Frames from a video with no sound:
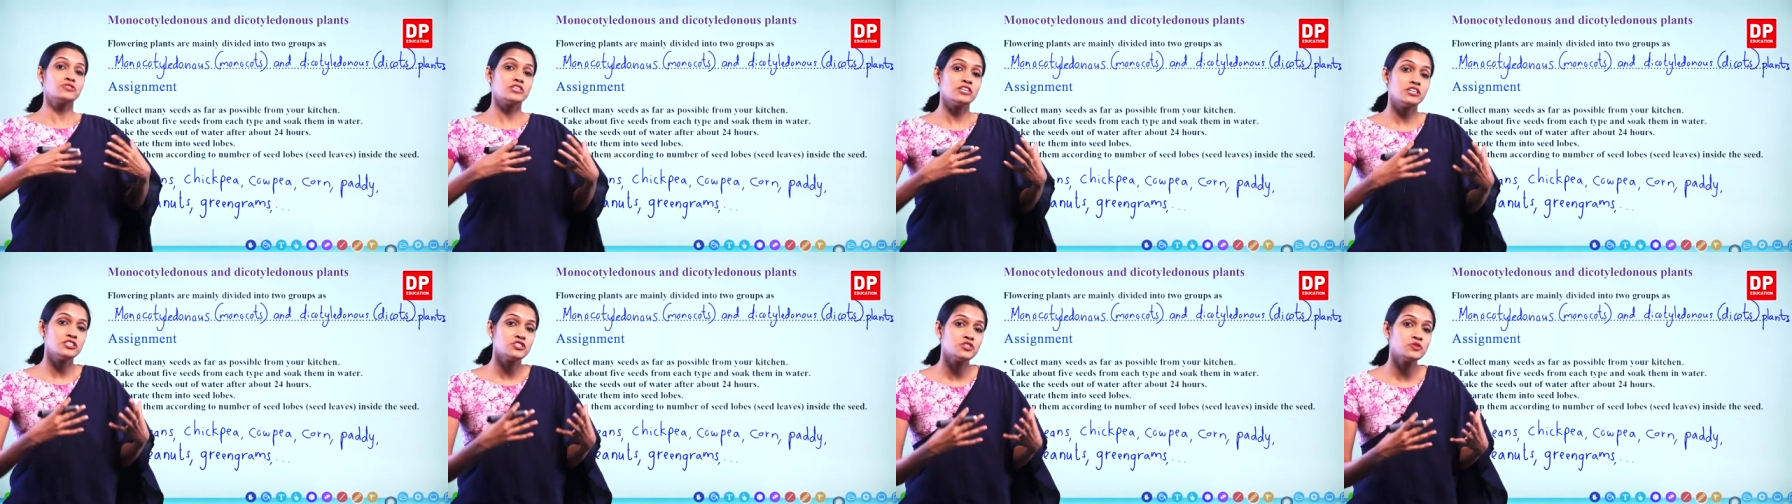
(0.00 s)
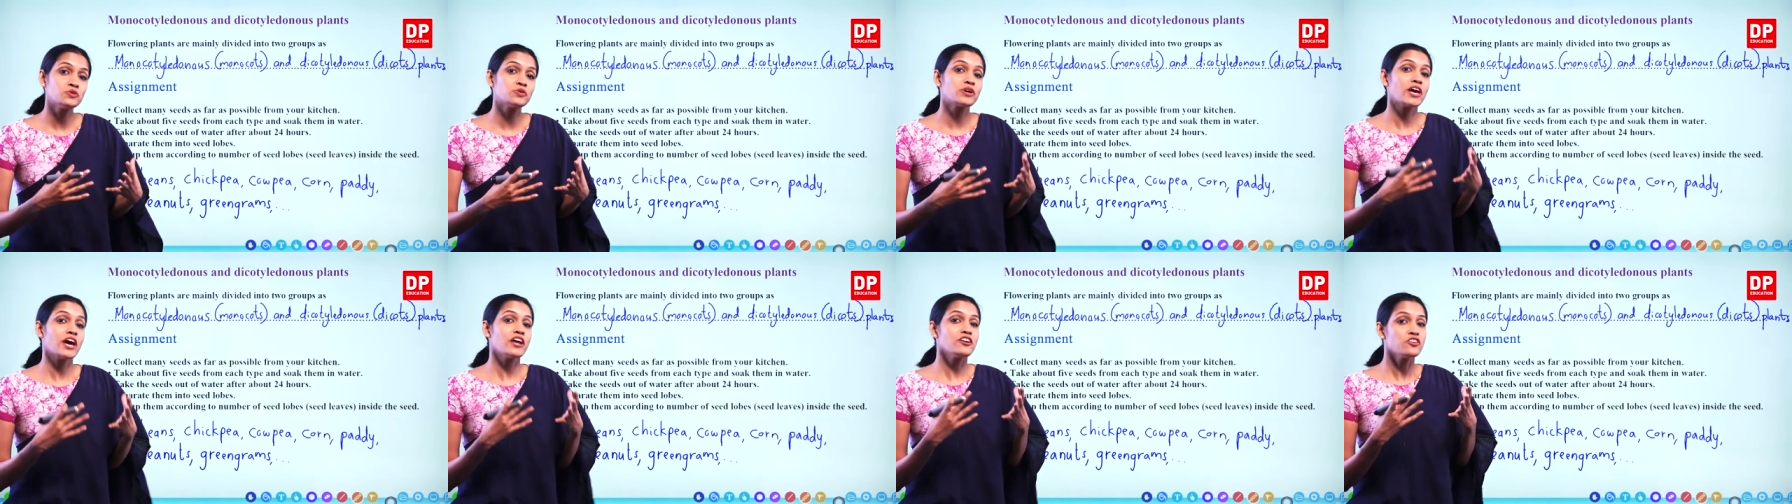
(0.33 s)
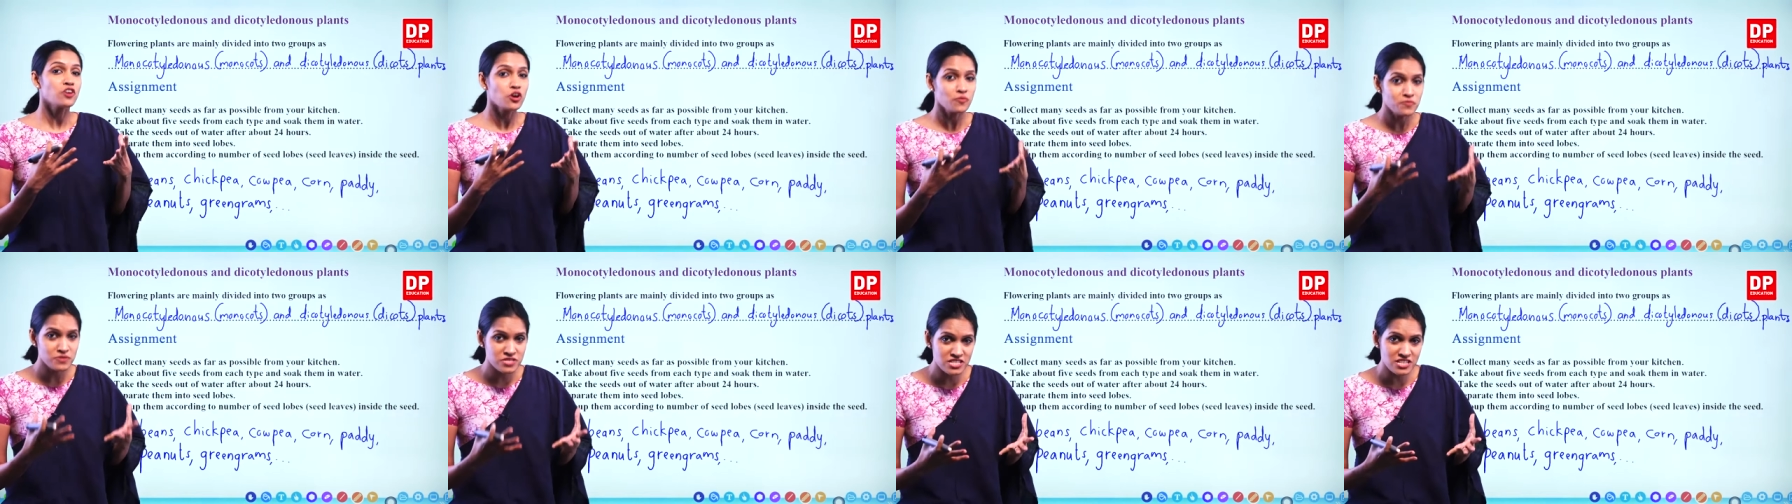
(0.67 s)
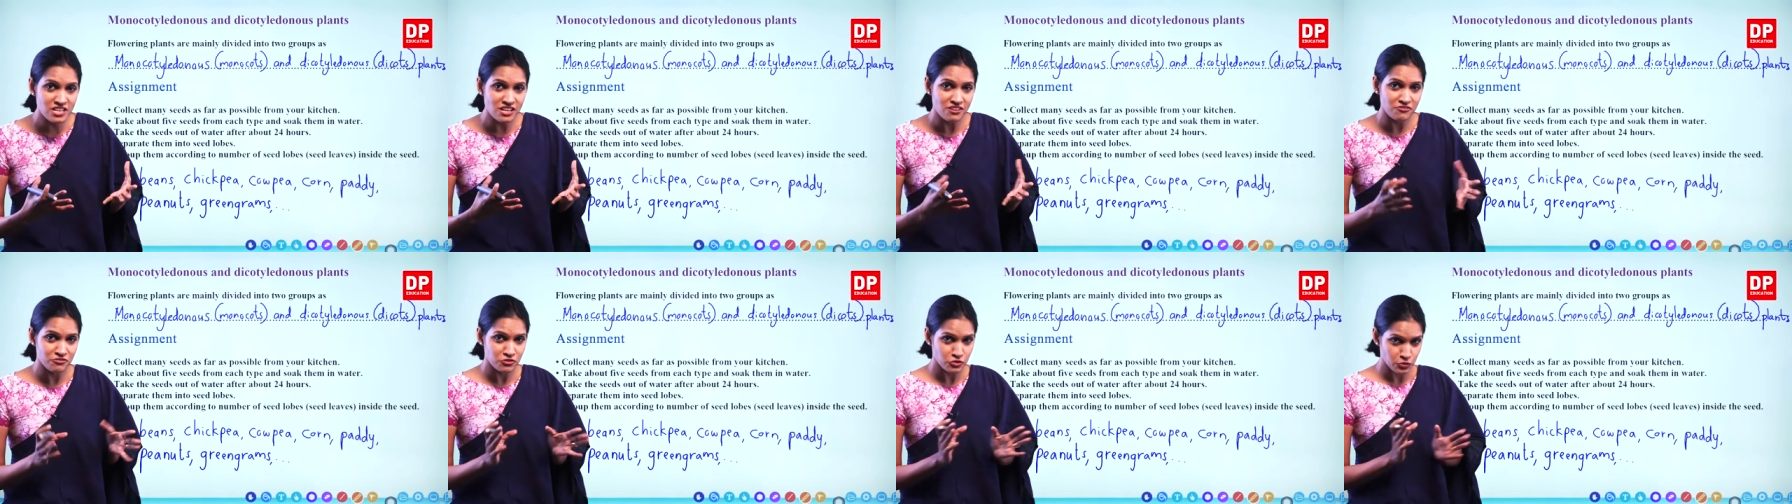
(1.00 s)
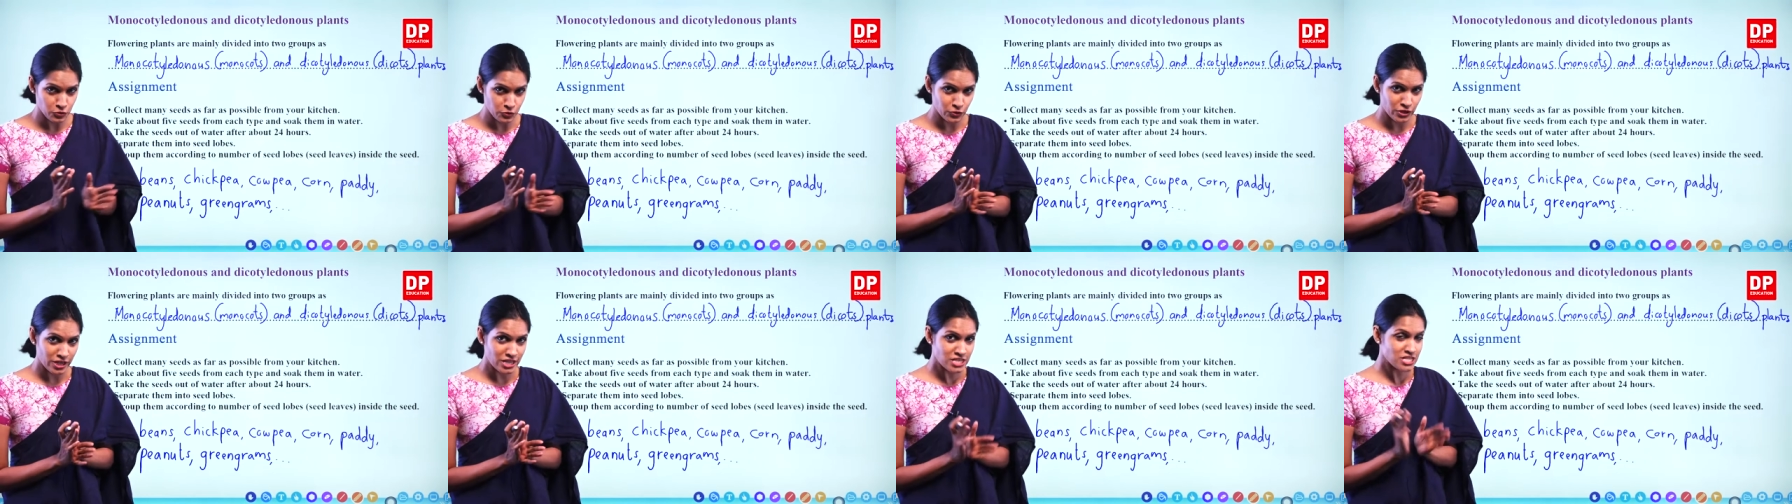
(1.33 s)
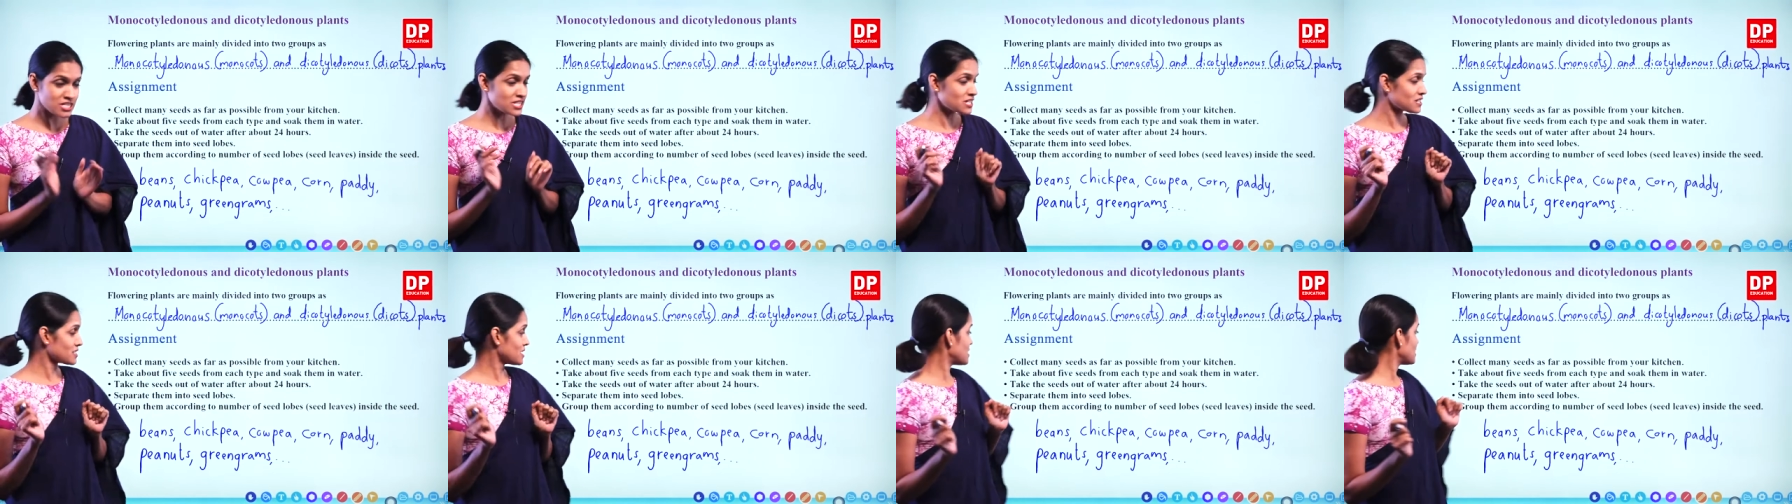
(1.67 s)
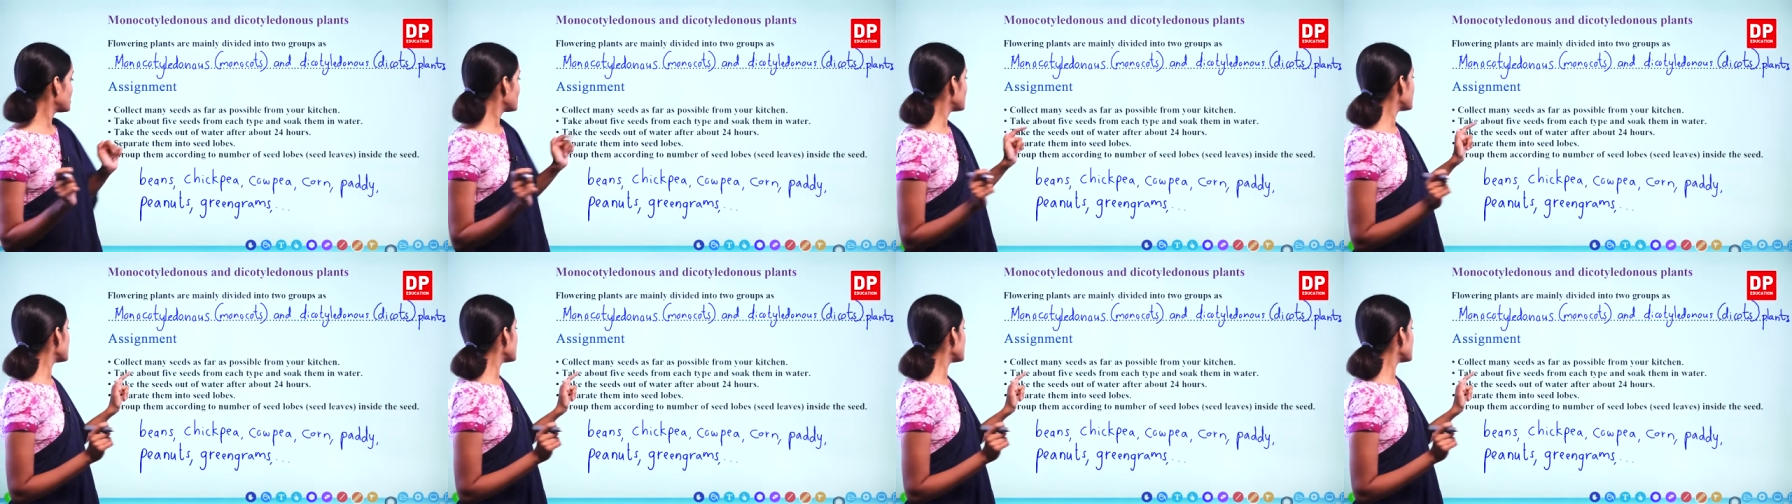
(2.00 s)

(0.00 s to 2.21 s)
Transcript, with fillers: seeds you can observe. Okay, children?